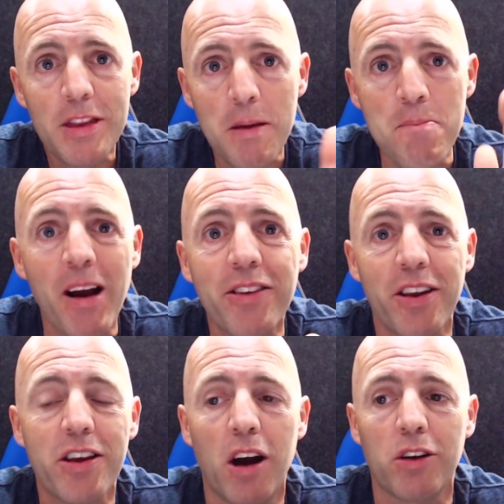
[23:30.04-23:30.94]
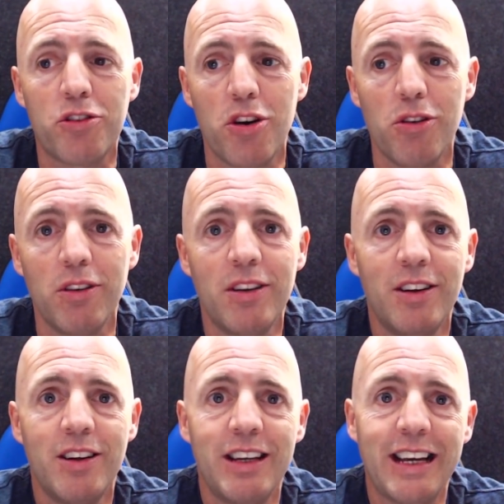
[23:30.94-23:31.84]
Mike said he can't control
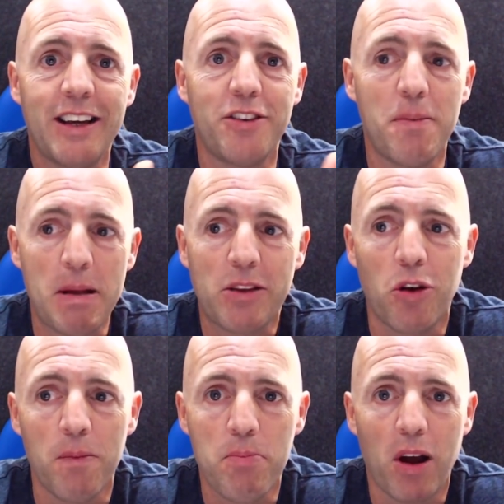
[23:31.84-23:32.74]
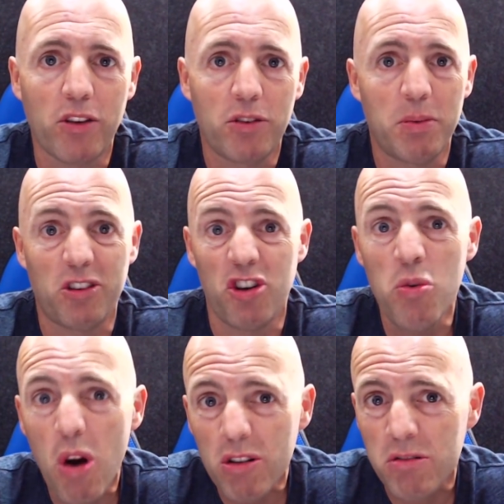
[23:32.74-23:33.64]
is the Bitcoin price. But do you know
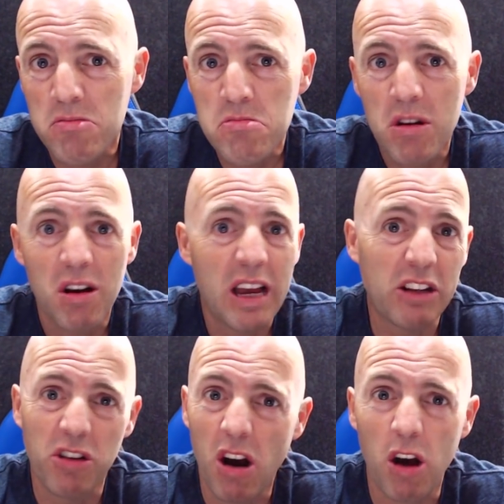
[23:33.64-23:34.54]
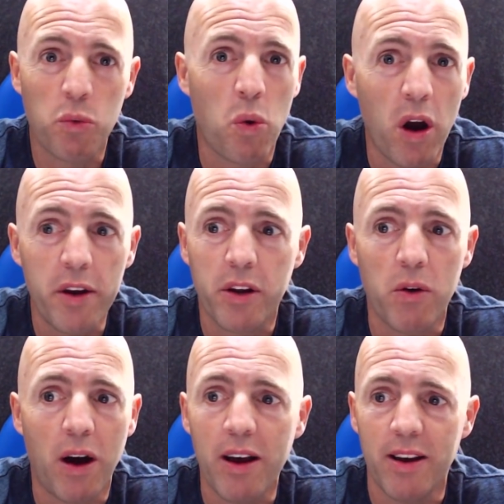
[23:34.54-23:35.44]
what? It's hardwired to go
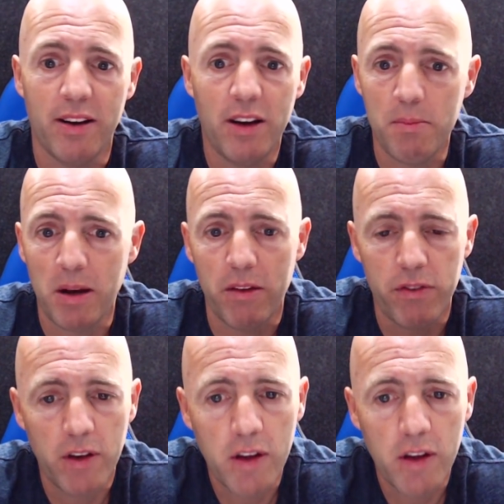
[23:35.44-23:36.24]
higher, I believe.